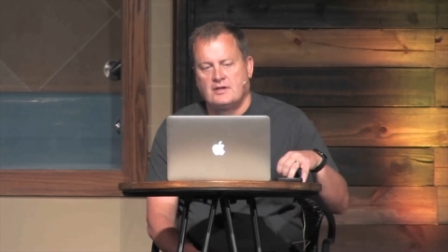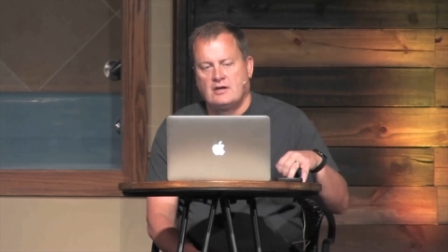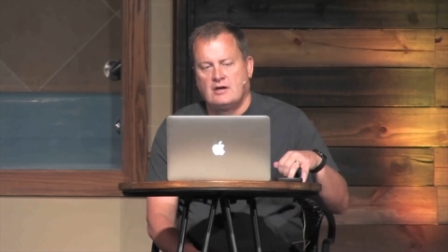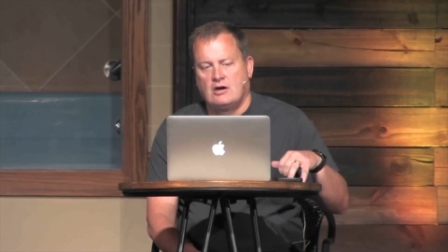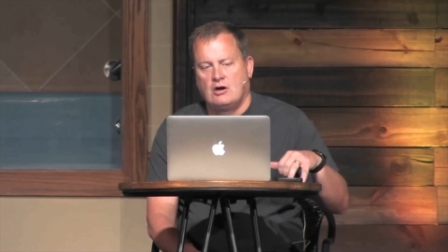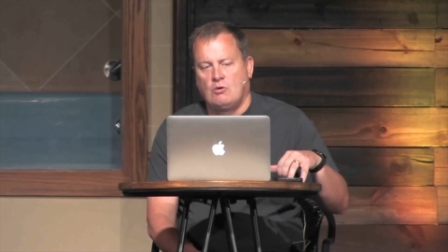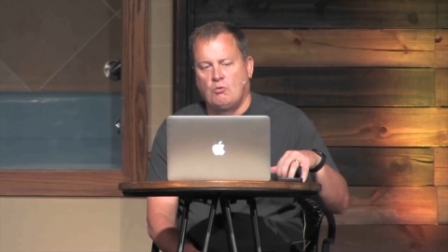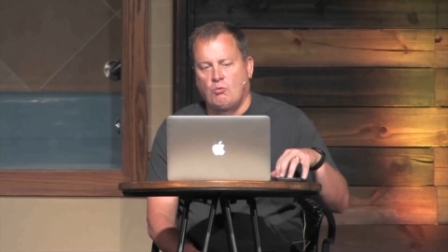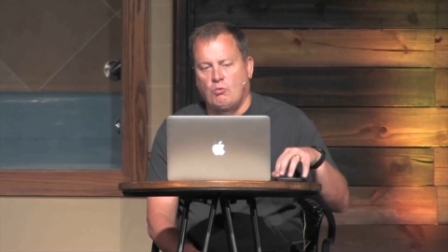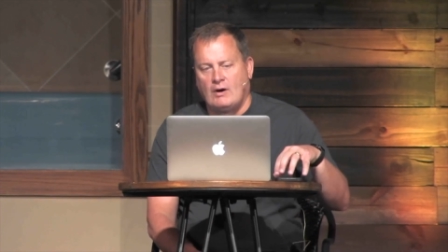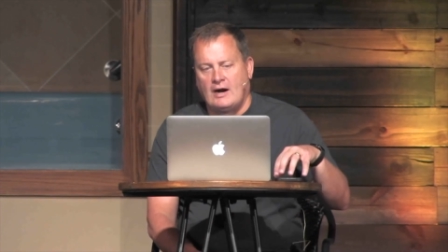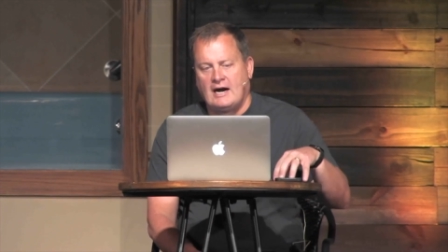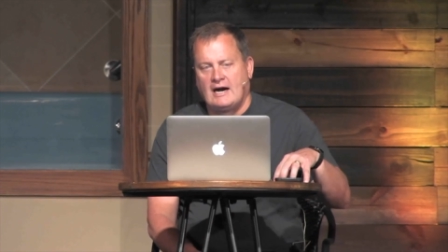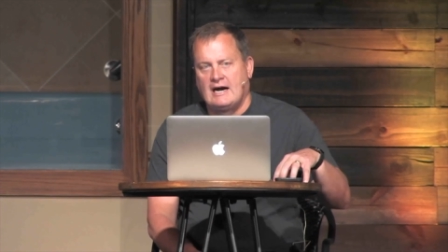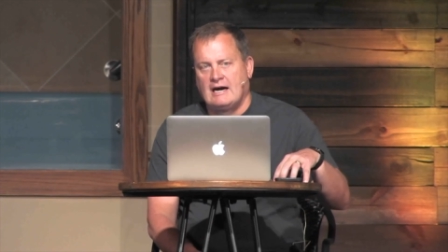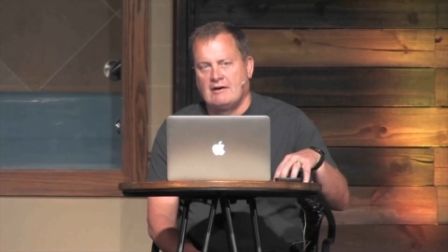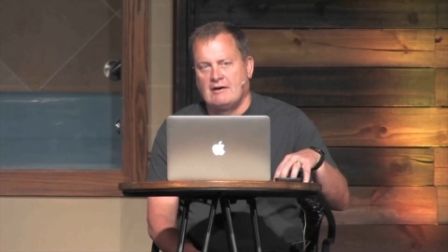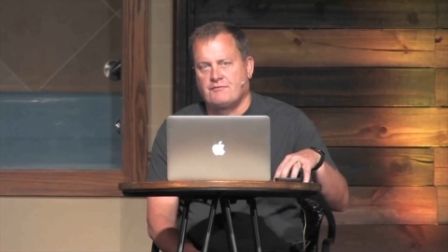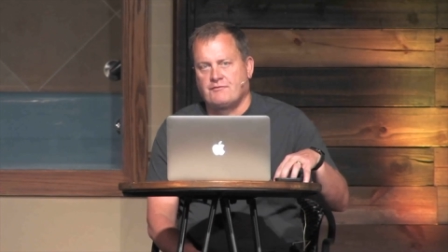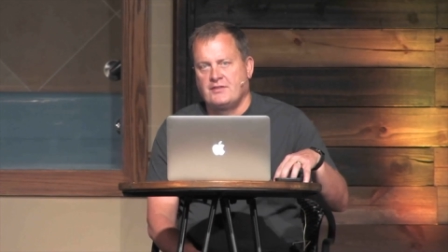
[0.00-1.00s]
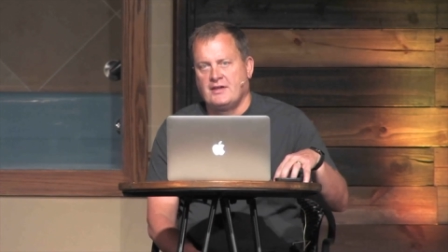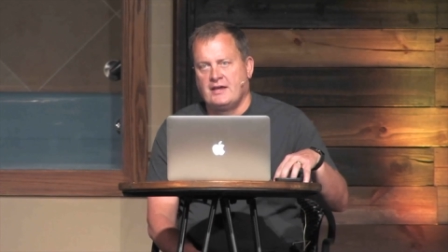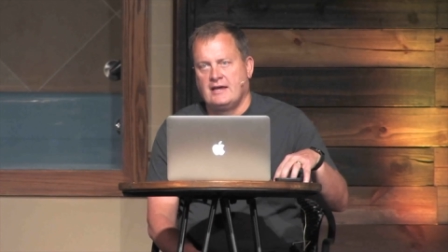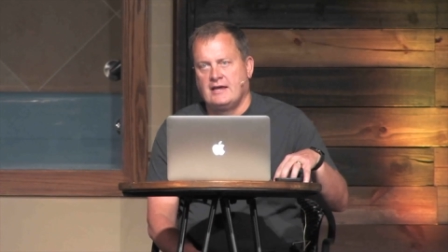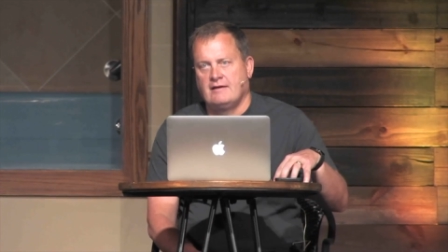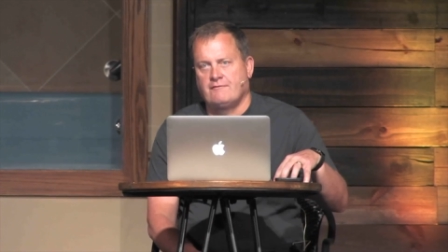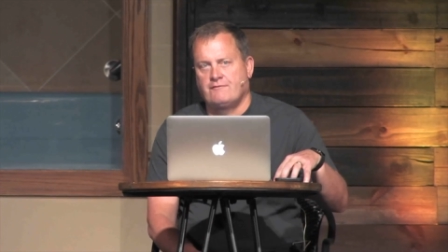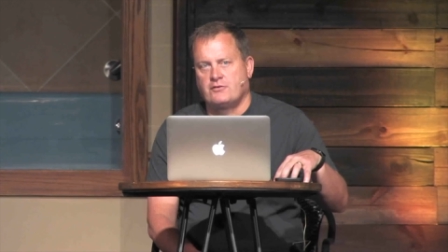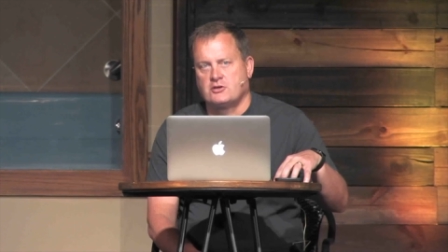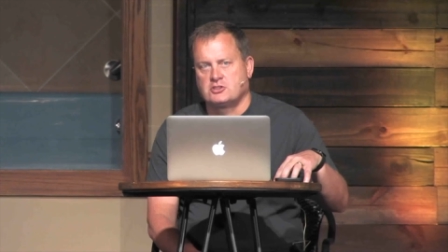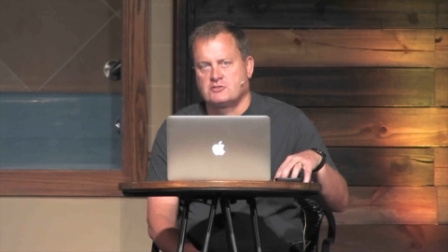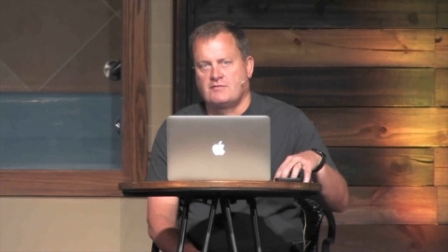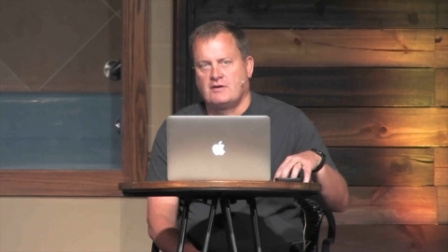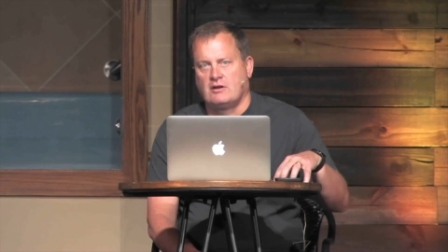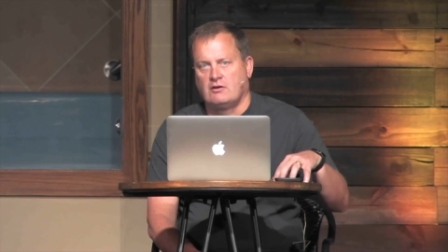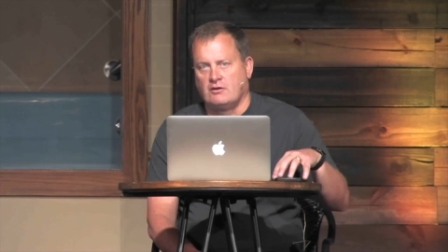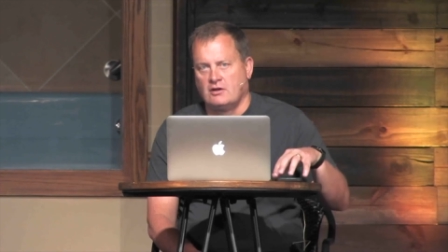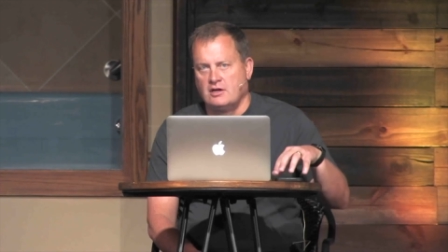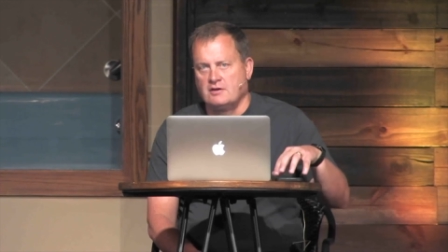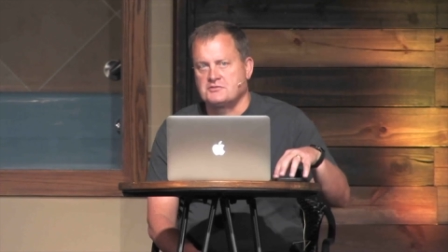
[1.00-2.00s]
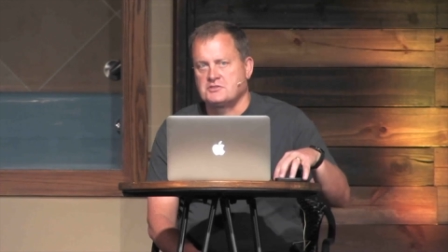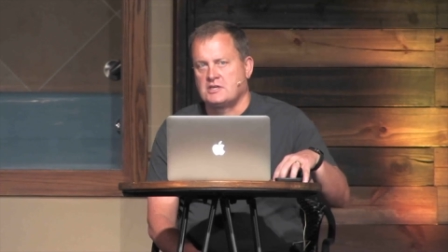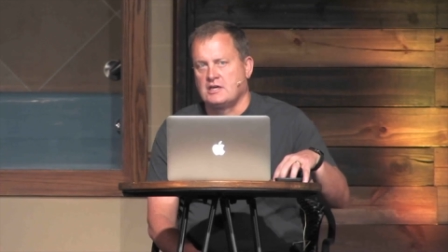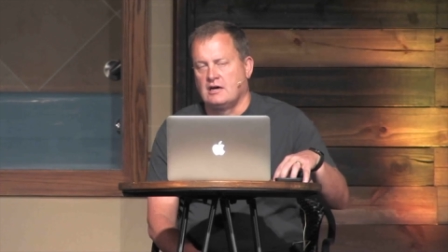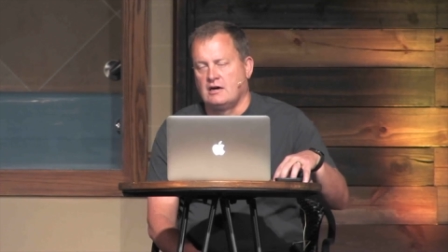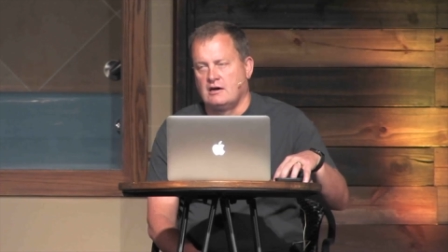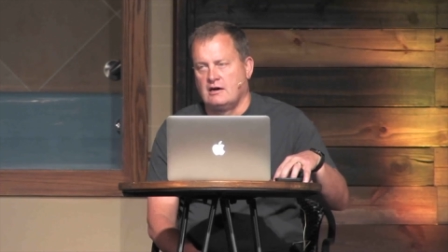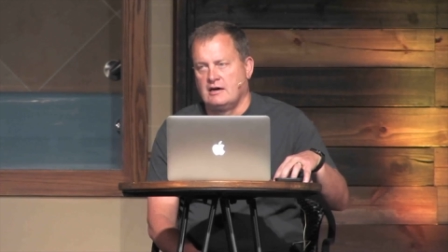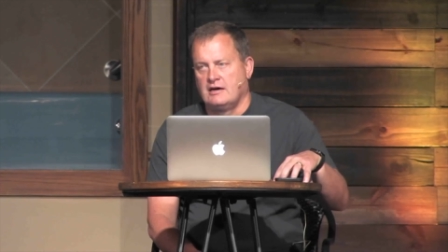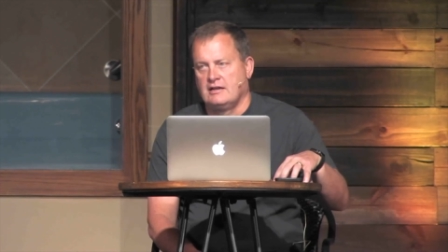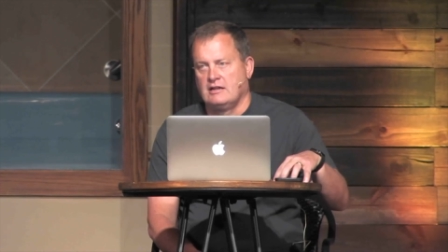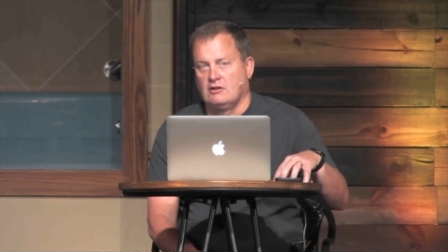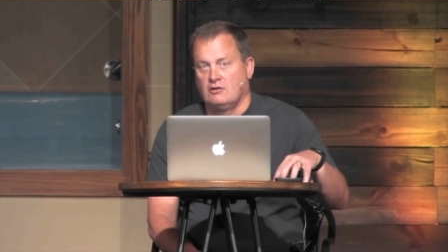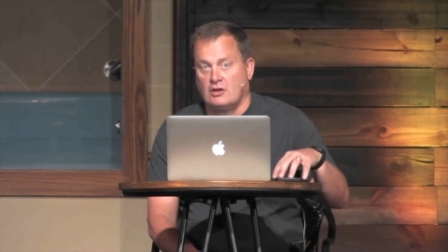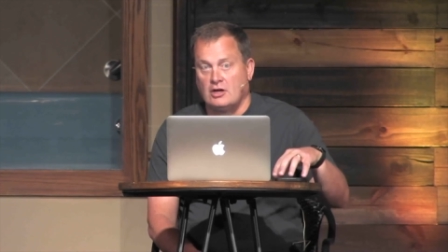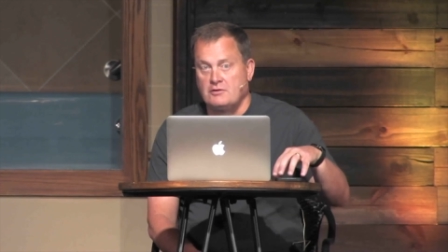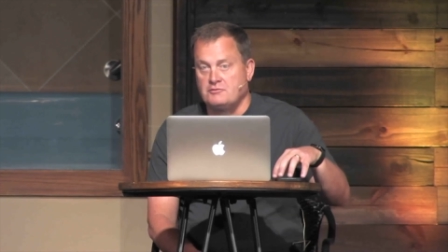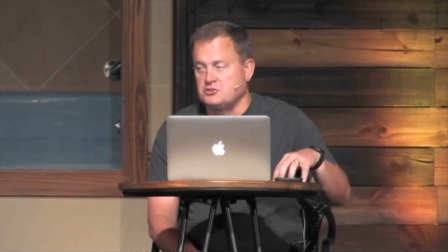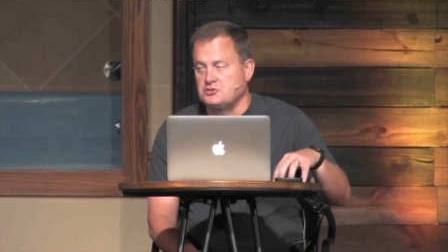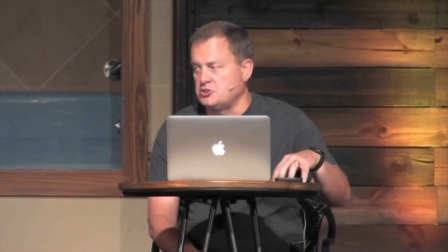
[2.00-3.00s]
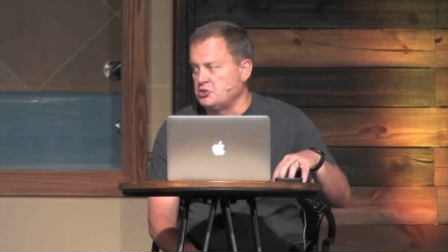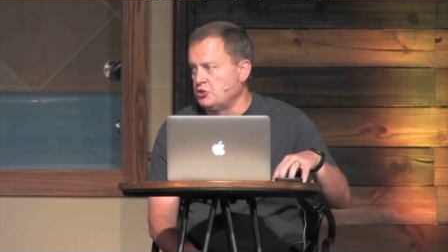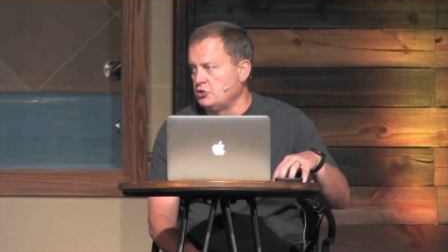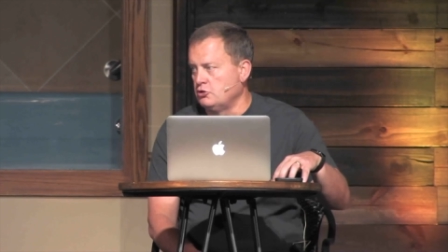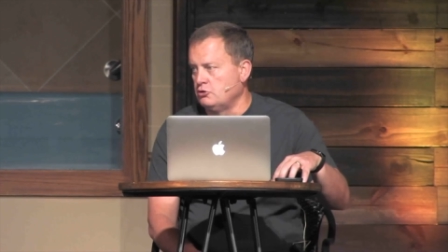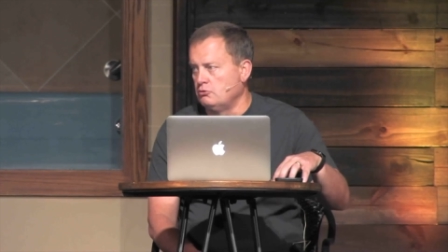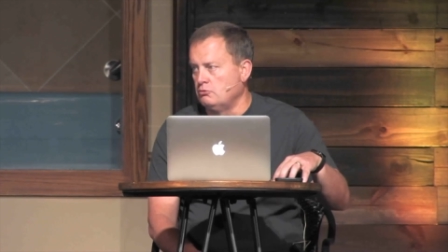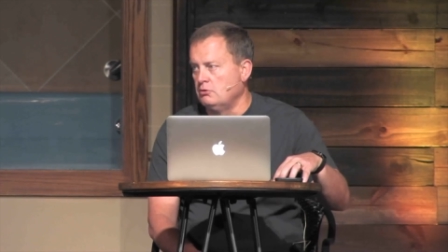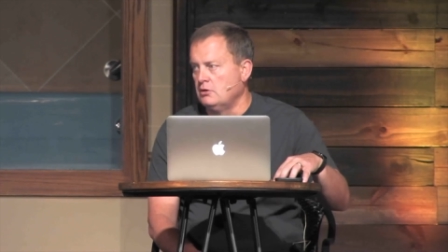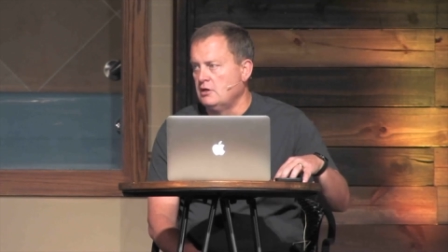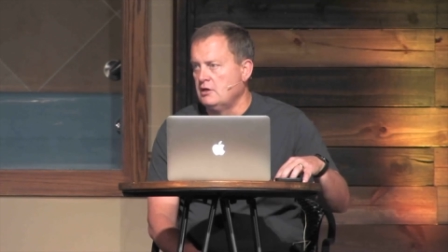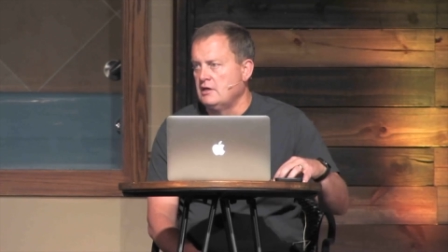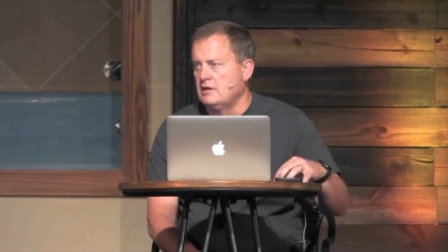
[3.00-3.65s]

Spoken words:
wife that, first of all, loves God and loves you,